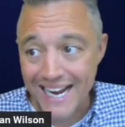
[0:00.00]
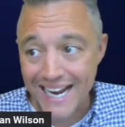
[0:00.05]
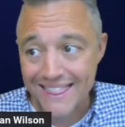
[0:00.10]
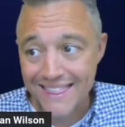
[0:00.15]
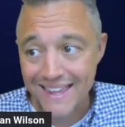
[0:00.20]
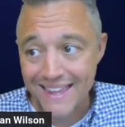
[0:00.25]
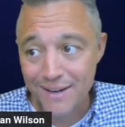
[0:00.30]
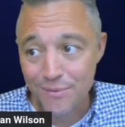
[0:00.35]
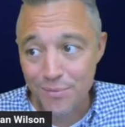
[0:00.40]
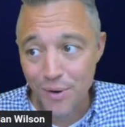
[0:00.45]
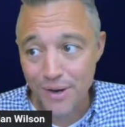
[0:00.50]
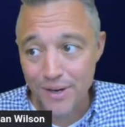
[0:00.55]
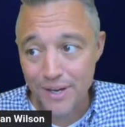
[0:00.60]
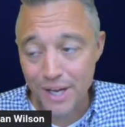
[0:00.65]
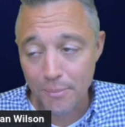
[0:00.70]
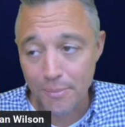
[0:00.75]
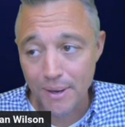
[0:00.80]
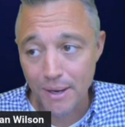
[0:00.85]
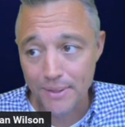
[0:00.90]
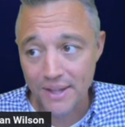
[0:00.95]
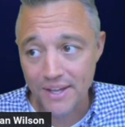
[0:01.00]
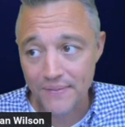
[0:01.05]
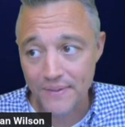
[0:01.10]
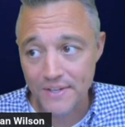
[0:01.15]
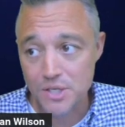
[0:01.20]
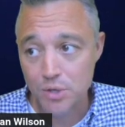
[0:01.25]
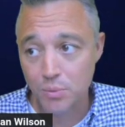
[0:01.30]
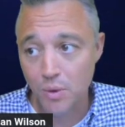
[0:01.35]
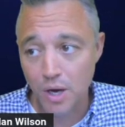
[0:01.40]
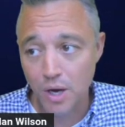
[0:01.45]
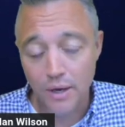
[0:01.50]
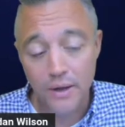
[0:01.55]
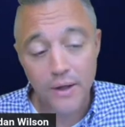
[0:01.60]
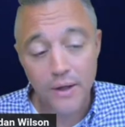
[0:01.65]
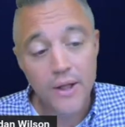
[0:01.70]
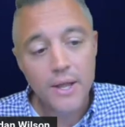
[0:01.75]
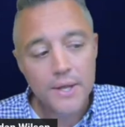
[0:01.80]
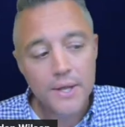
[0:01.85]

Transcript: I think we're going to be able to get this to work.